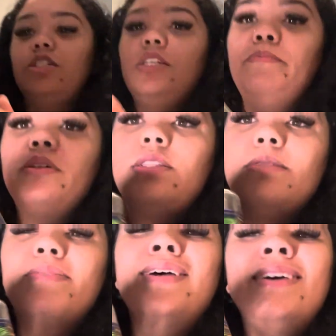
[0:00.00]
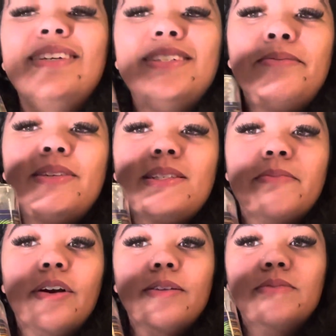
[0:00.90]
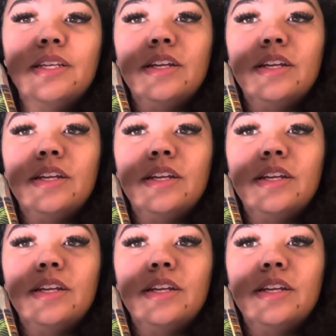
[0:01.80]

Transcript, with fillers: She put some herbs in